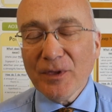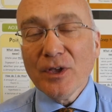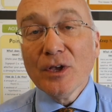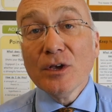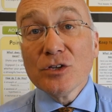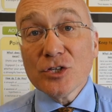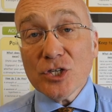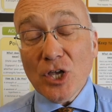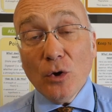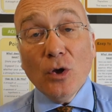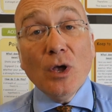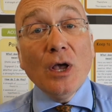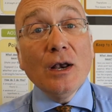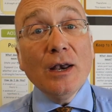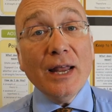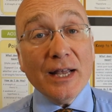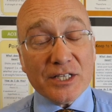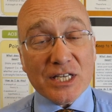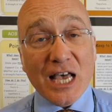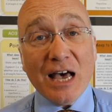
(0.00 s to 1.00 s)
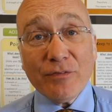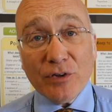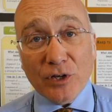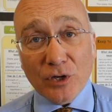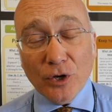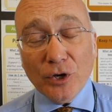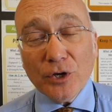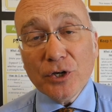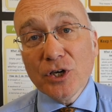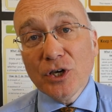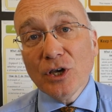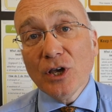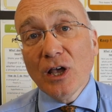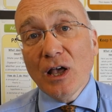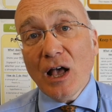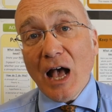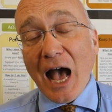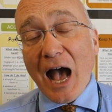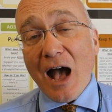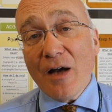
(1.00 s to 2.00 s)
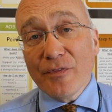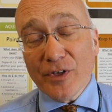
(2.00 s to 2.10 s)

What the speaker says: So let's have a look at